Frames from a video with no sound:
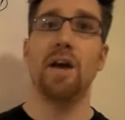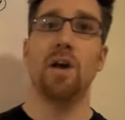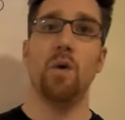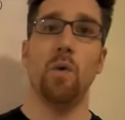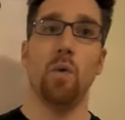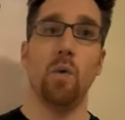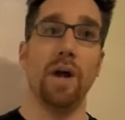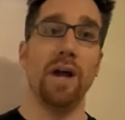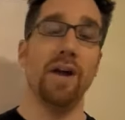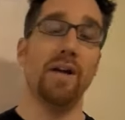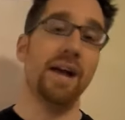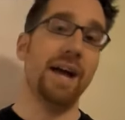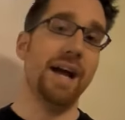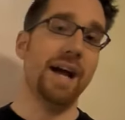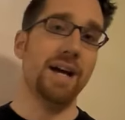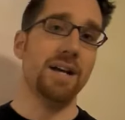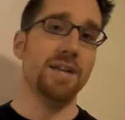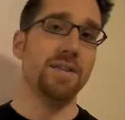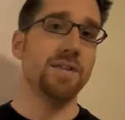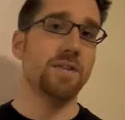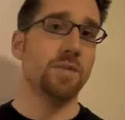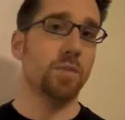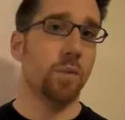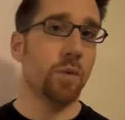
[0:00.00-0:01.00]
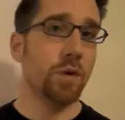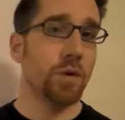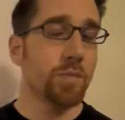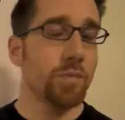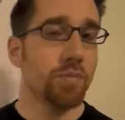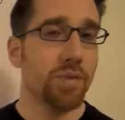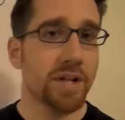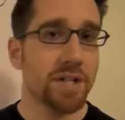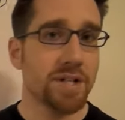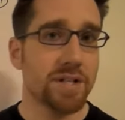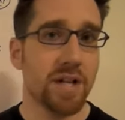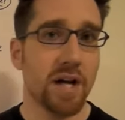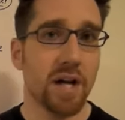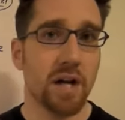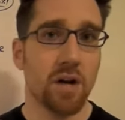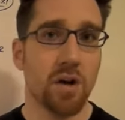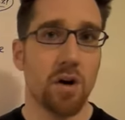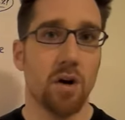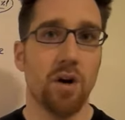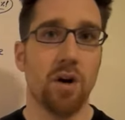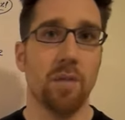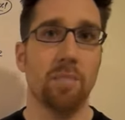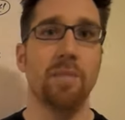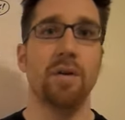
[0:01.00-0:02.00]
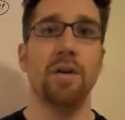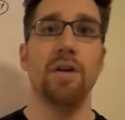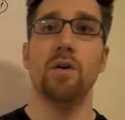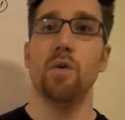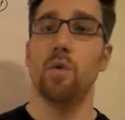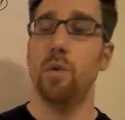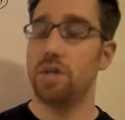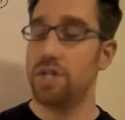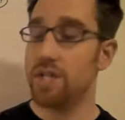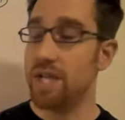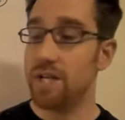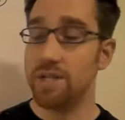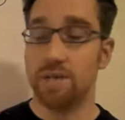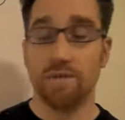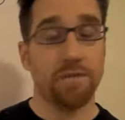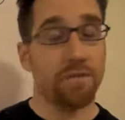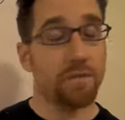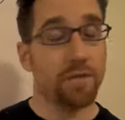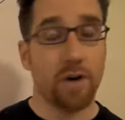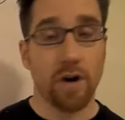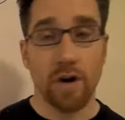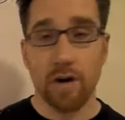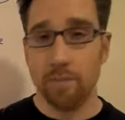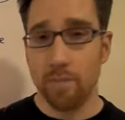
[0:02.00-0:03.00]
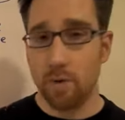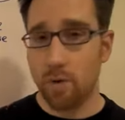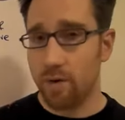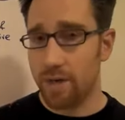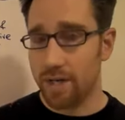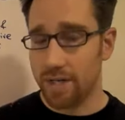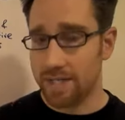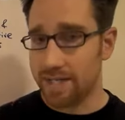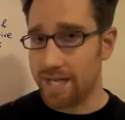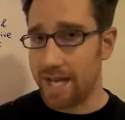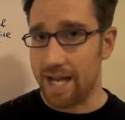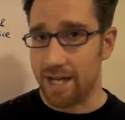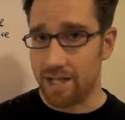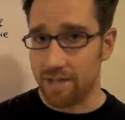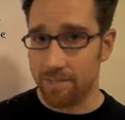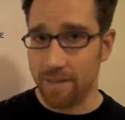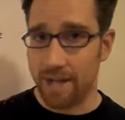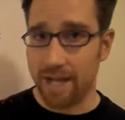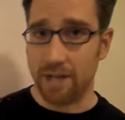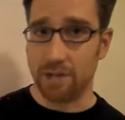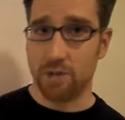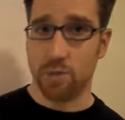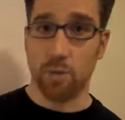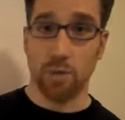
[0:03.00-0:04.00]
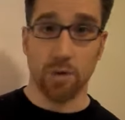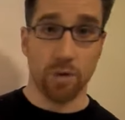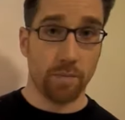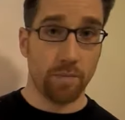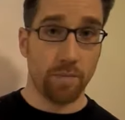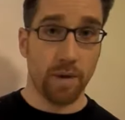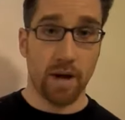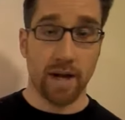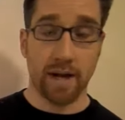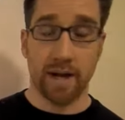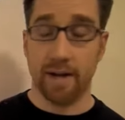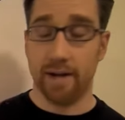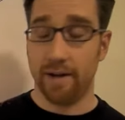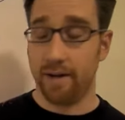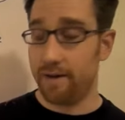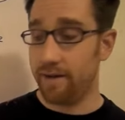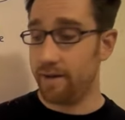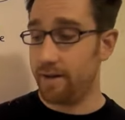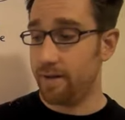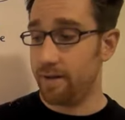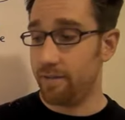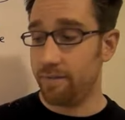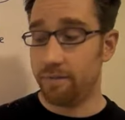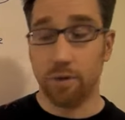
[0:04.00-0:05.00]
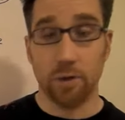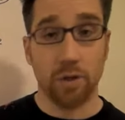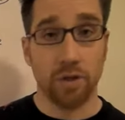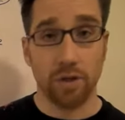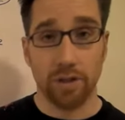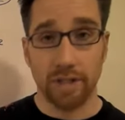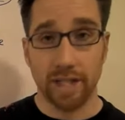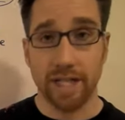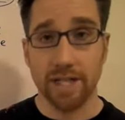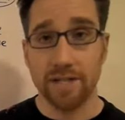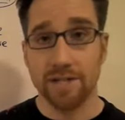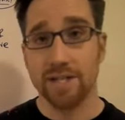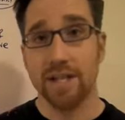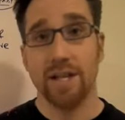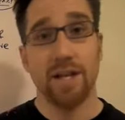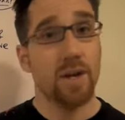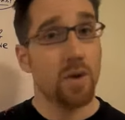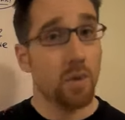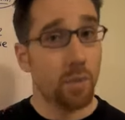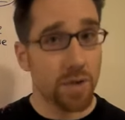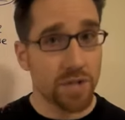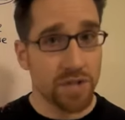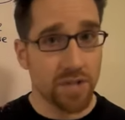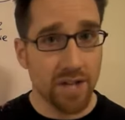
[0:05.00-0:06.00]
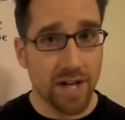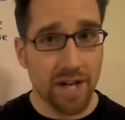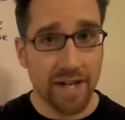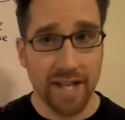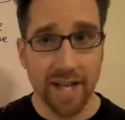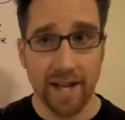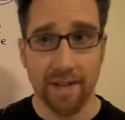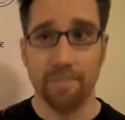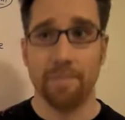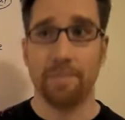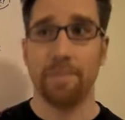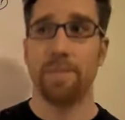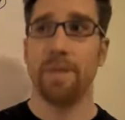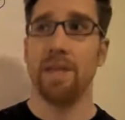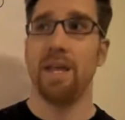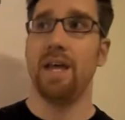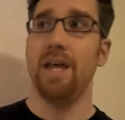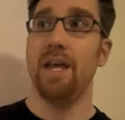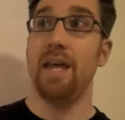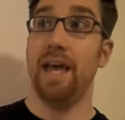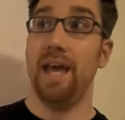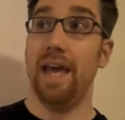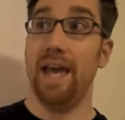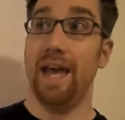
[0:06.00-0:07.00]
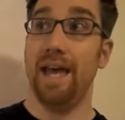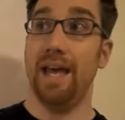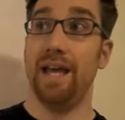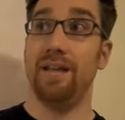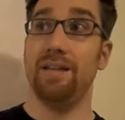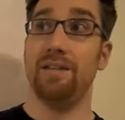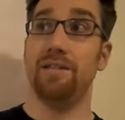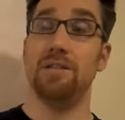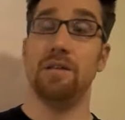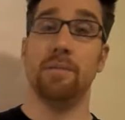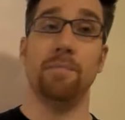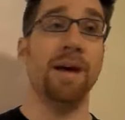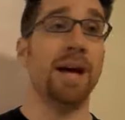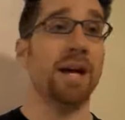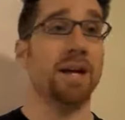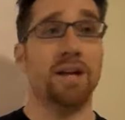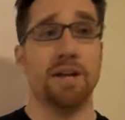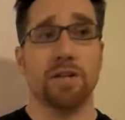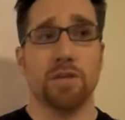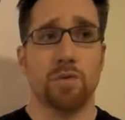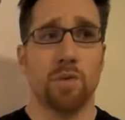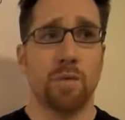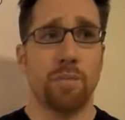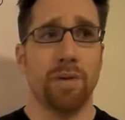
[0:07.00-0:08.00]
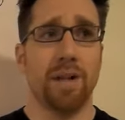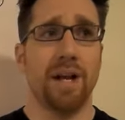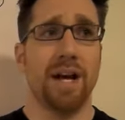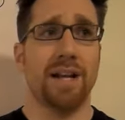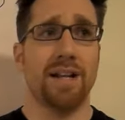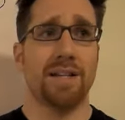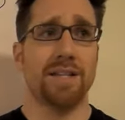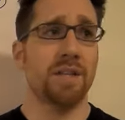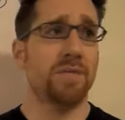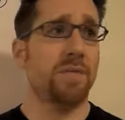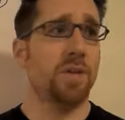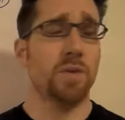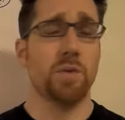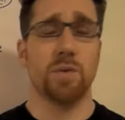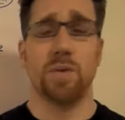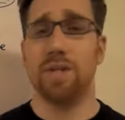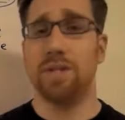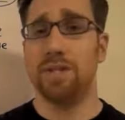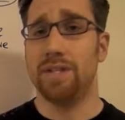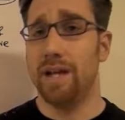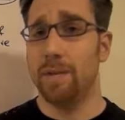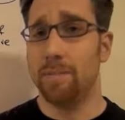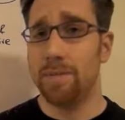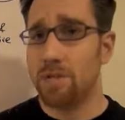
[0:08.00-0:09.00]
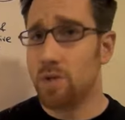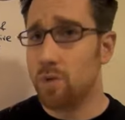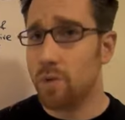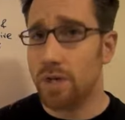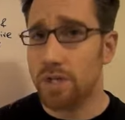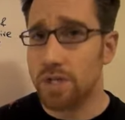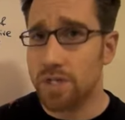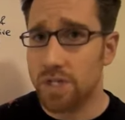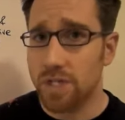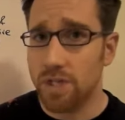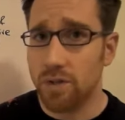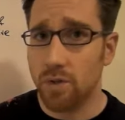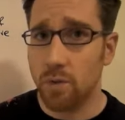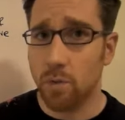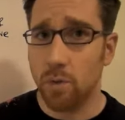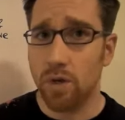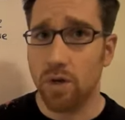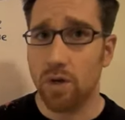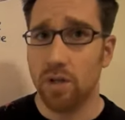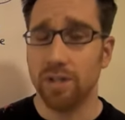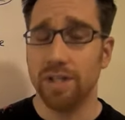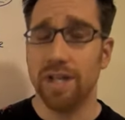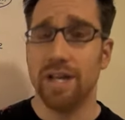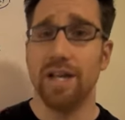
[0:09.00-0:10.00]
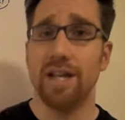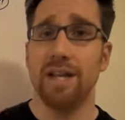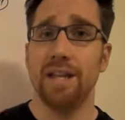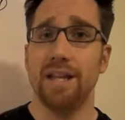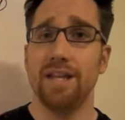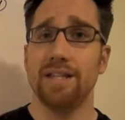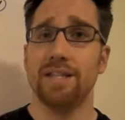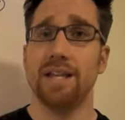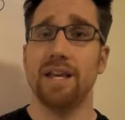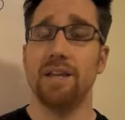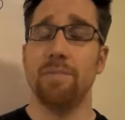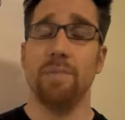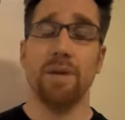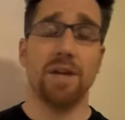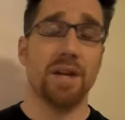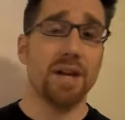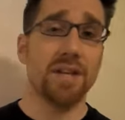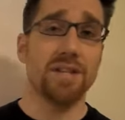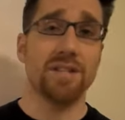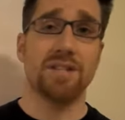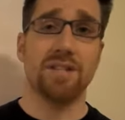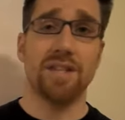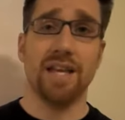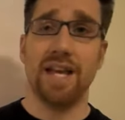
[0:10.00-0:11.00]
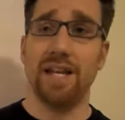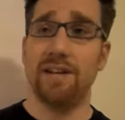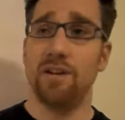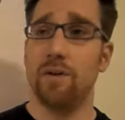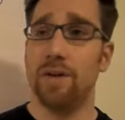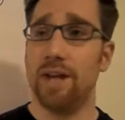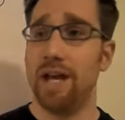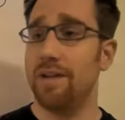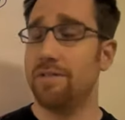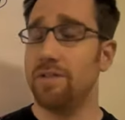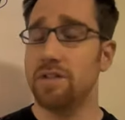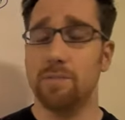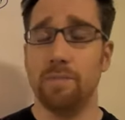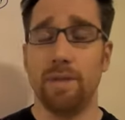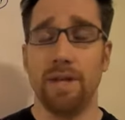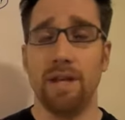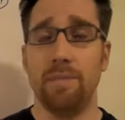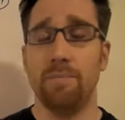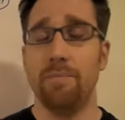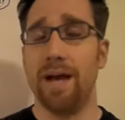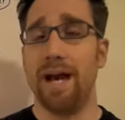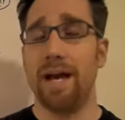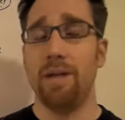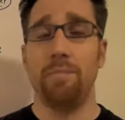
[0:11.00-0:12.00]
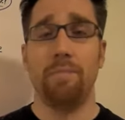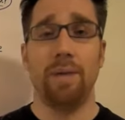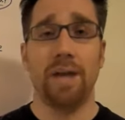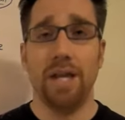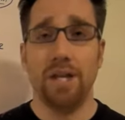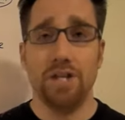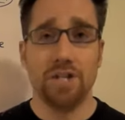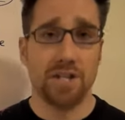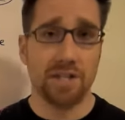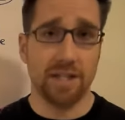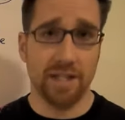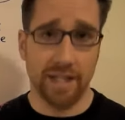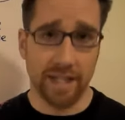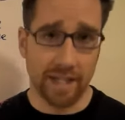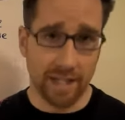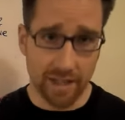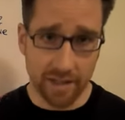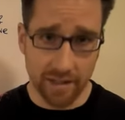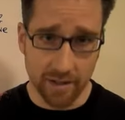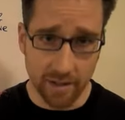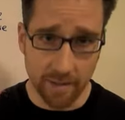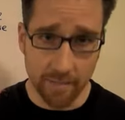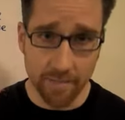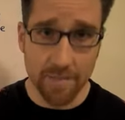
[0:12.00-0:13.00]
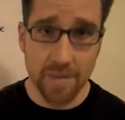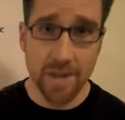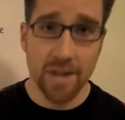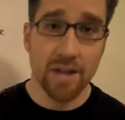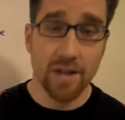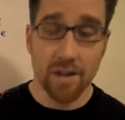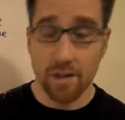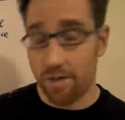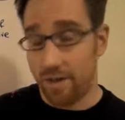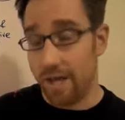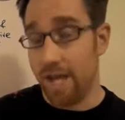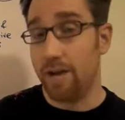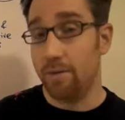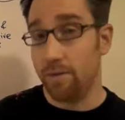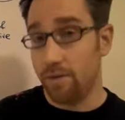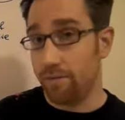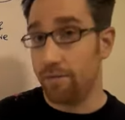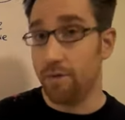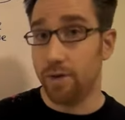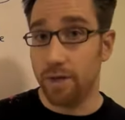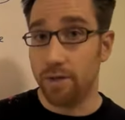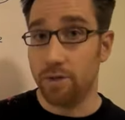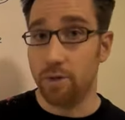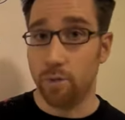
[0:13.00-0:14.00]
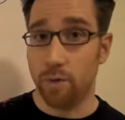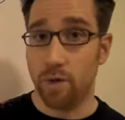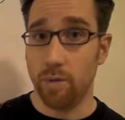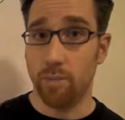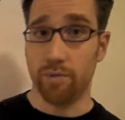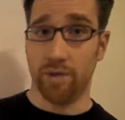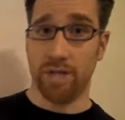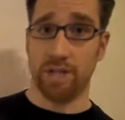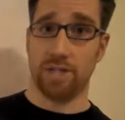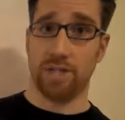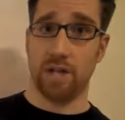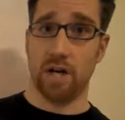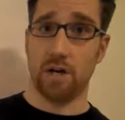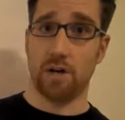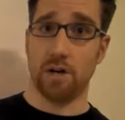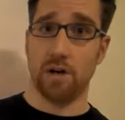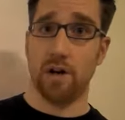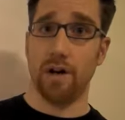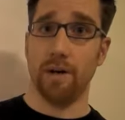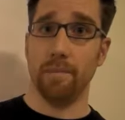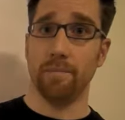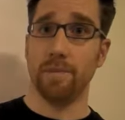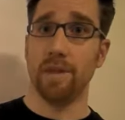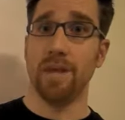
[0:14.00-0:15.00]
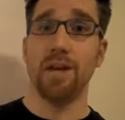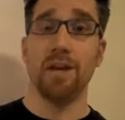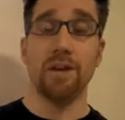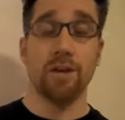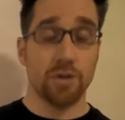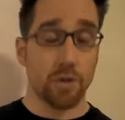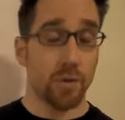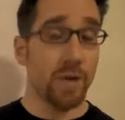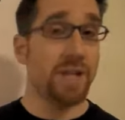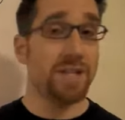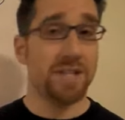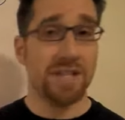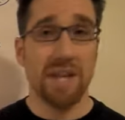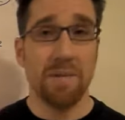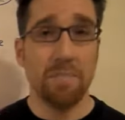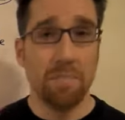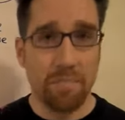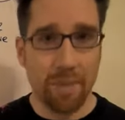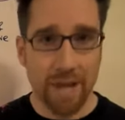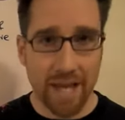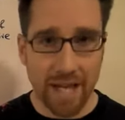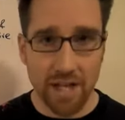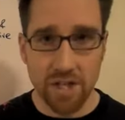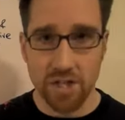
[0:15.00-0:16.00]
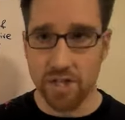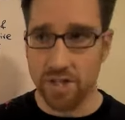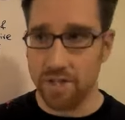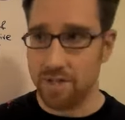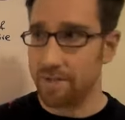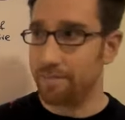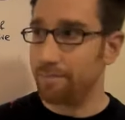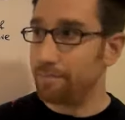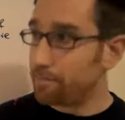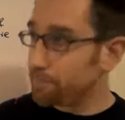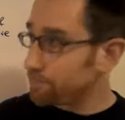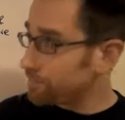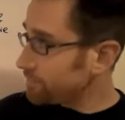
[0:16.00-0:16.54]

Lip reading: whereas WordPress.com, which has far more exact match footer links, was not hit? And Matt Cutts replied as if this was the dumbest question in the world. He said, because they don't have as many bad pages linking to them. They, referring to WordPress.com. So he said pages.